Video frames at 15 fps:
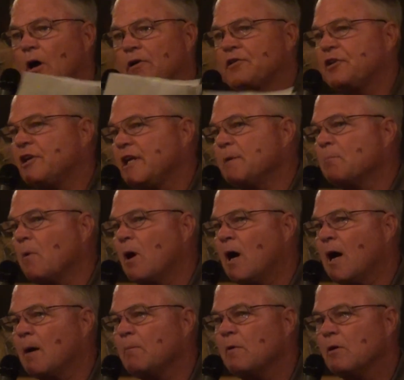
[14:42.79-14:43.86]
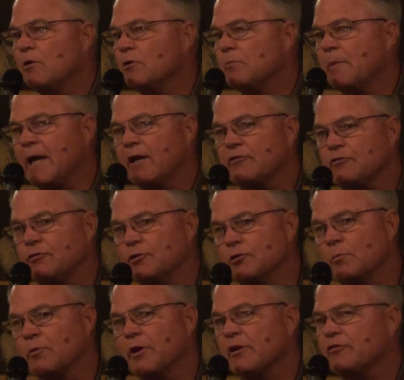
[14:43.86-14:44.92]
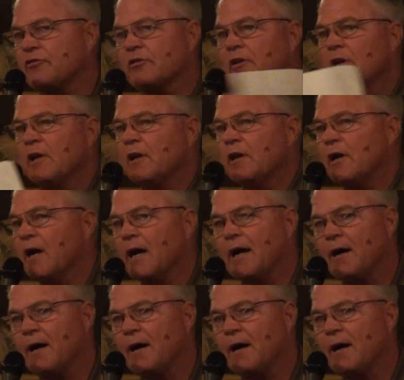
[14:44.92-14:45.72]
our team mom, who makes numerous